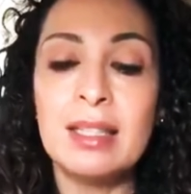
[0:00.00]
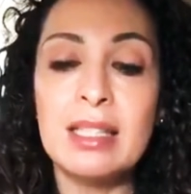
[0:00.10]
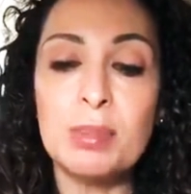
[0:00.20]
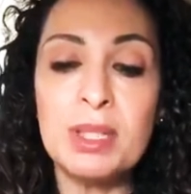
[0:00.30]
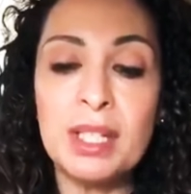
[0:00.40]

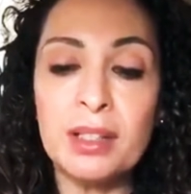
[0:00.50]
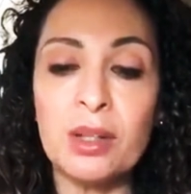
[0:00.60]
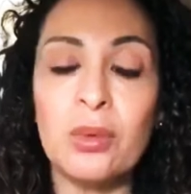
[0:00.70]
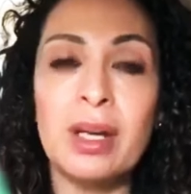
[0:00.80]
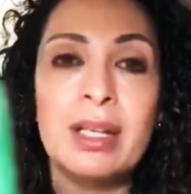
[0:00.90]
This
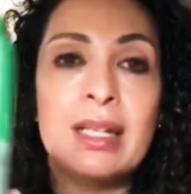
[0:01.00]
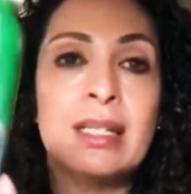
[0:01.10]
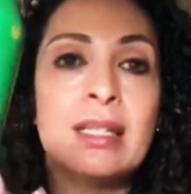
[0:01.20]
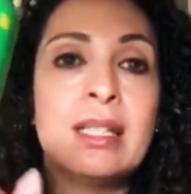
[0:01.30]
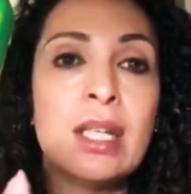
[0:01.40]
particular one
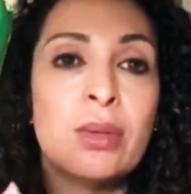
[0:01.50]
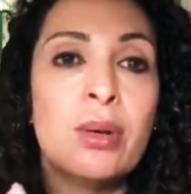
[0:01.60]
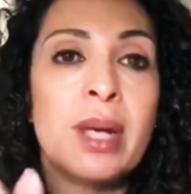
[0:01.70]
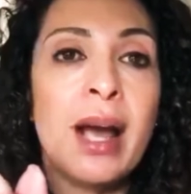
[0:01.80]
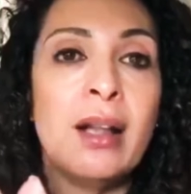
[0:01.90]
is
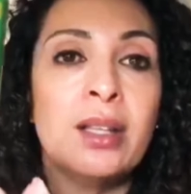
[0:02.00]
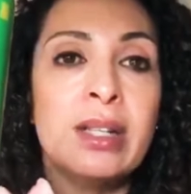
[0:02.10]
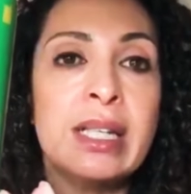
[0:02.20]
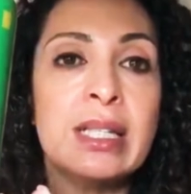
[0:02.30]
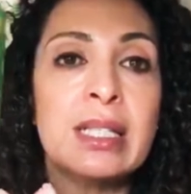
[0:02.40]
0
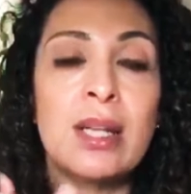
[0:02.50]
calories.